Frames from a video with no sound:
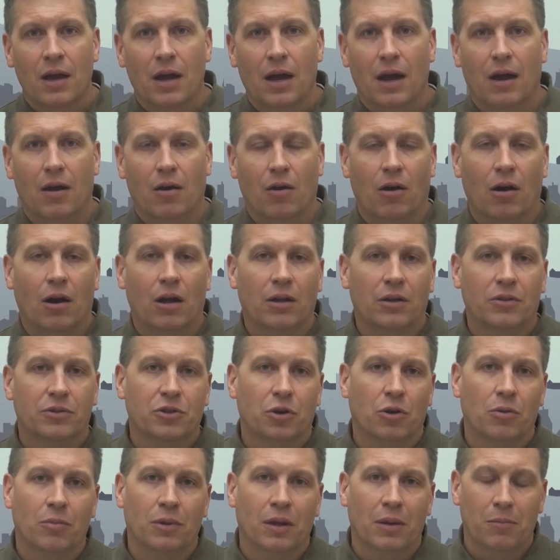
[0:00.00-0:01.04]
are all
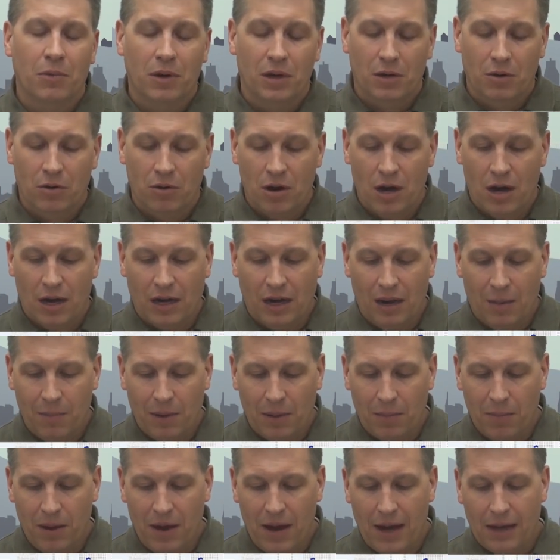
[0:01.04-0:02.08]
term limited or not
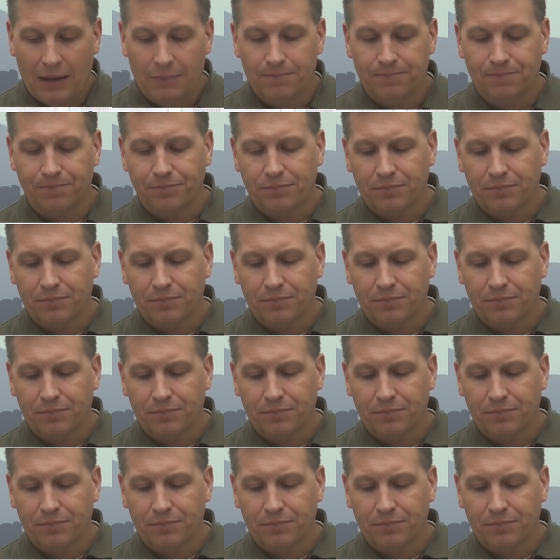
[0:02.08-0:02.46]
coming back.